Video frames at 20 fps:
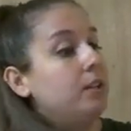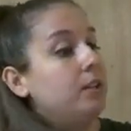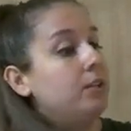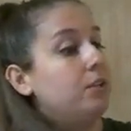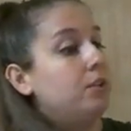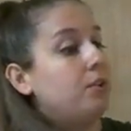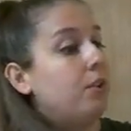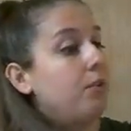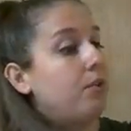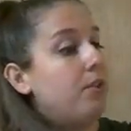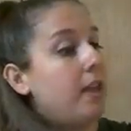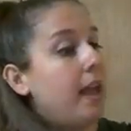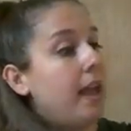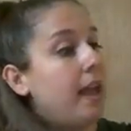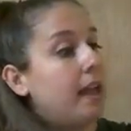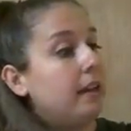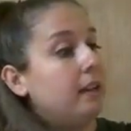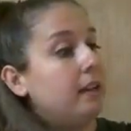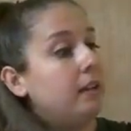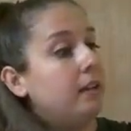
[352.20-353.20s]
So
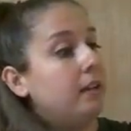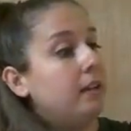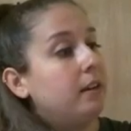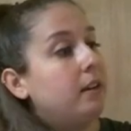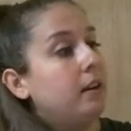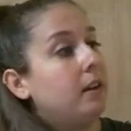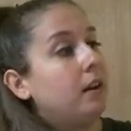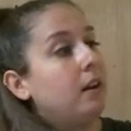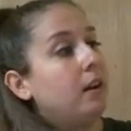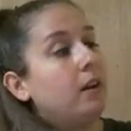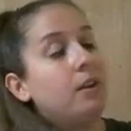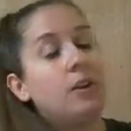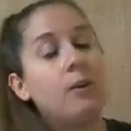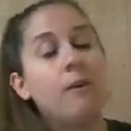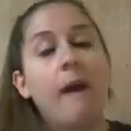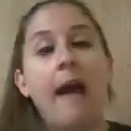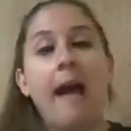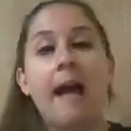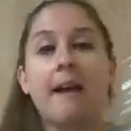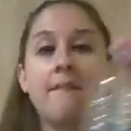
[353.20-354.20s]
then you
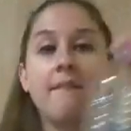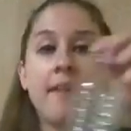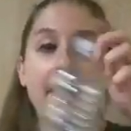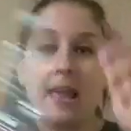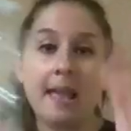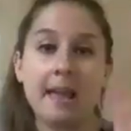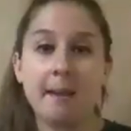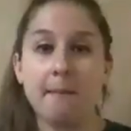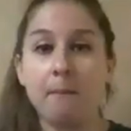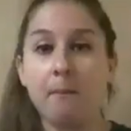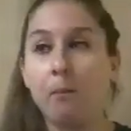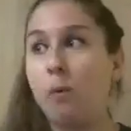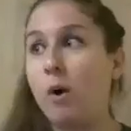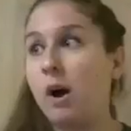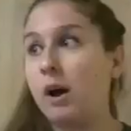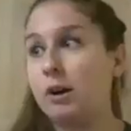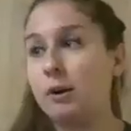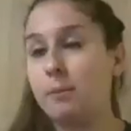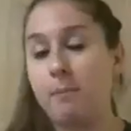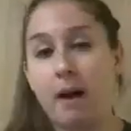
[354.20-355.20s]
have a
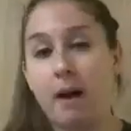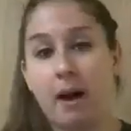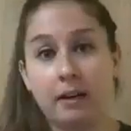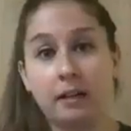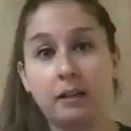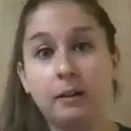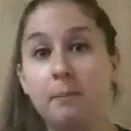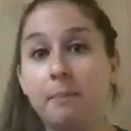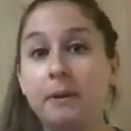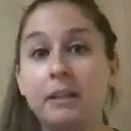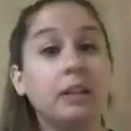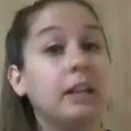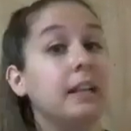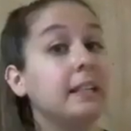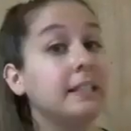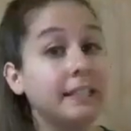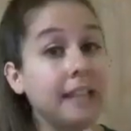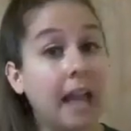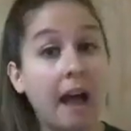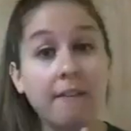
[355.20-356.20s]
water bottle, but
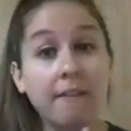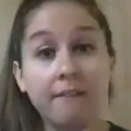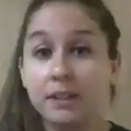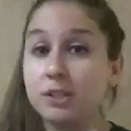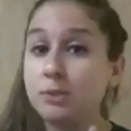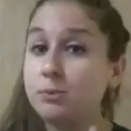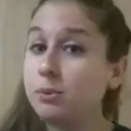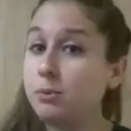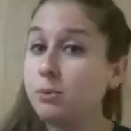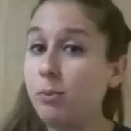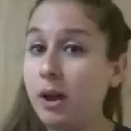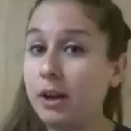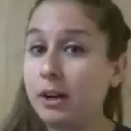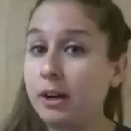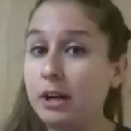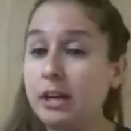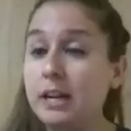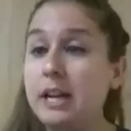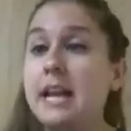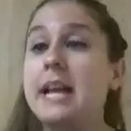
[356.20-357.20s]
it's not filled with
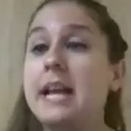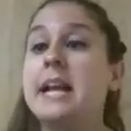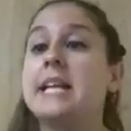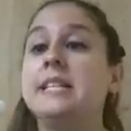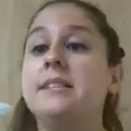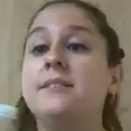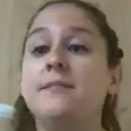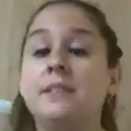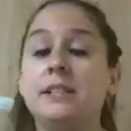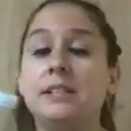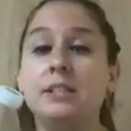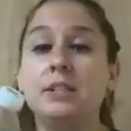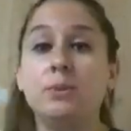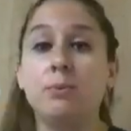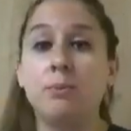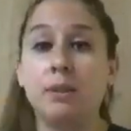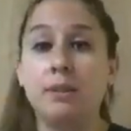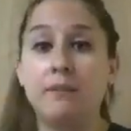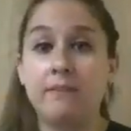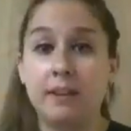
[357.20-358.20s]
water, it's filled
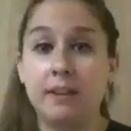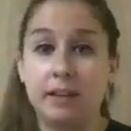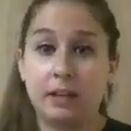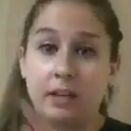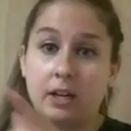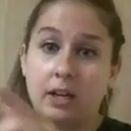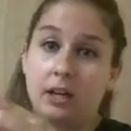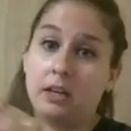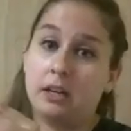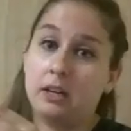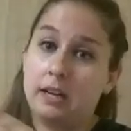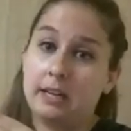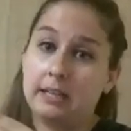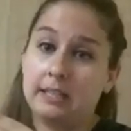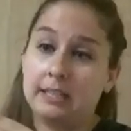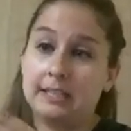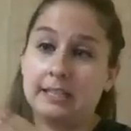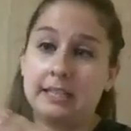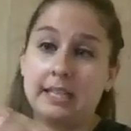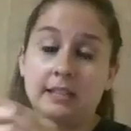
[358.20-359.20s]
with vinegar, and
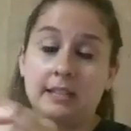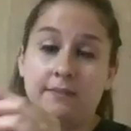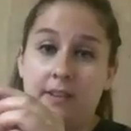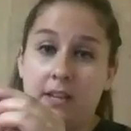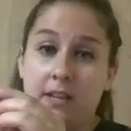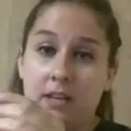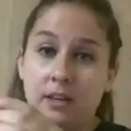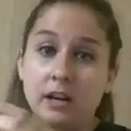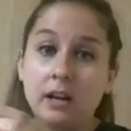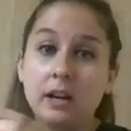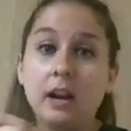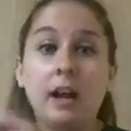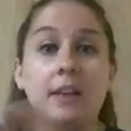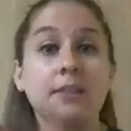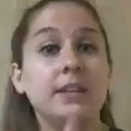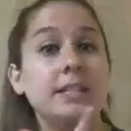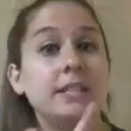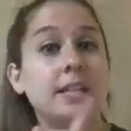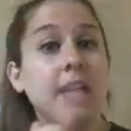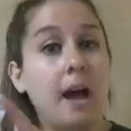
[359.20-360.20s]
it says vinegar on
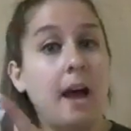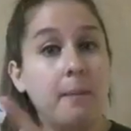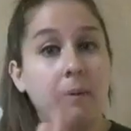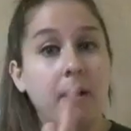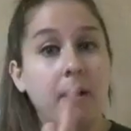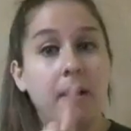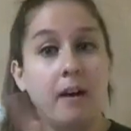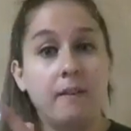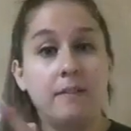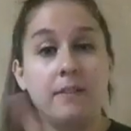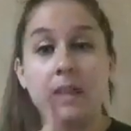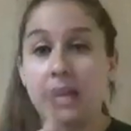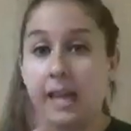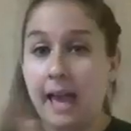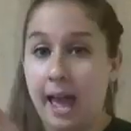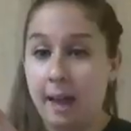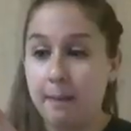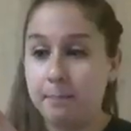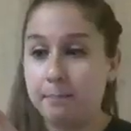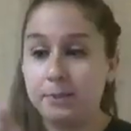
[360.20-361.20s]
the top of the
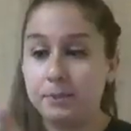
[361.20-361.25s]
cap.